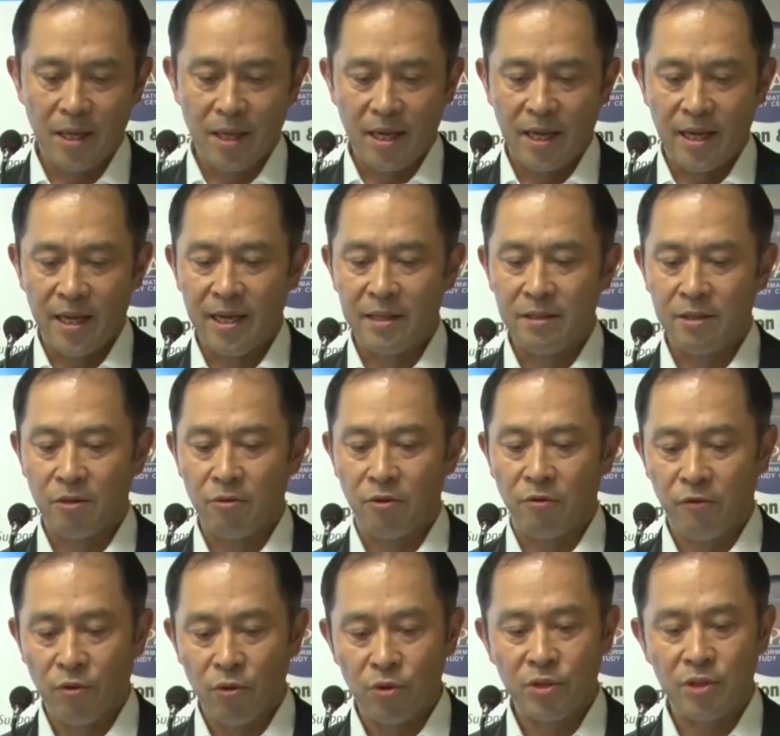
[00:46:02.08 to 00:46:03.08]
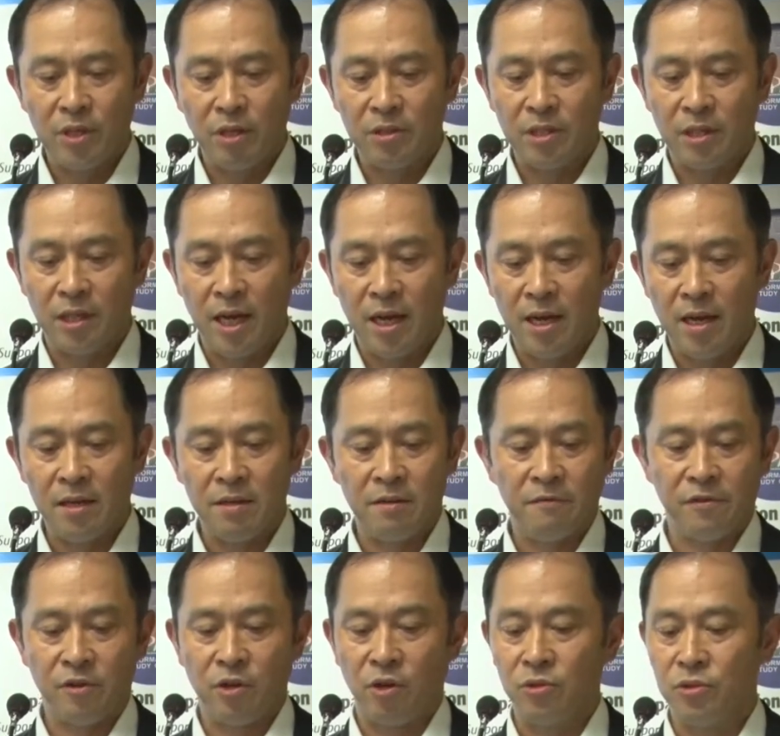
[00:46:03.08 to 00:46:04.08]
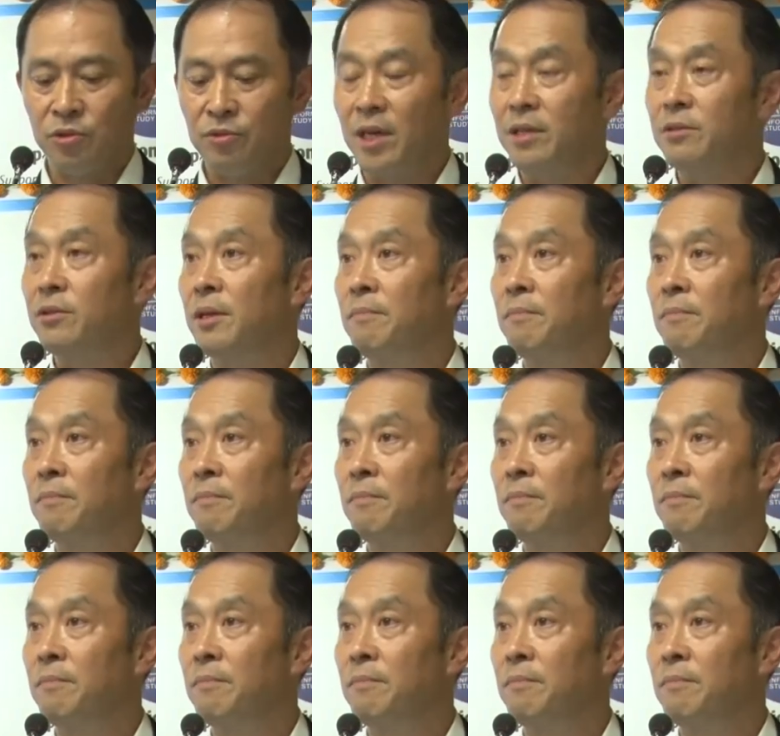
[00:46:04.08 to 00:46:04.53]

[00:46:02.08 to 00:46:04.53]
And of course, there's a lot of contract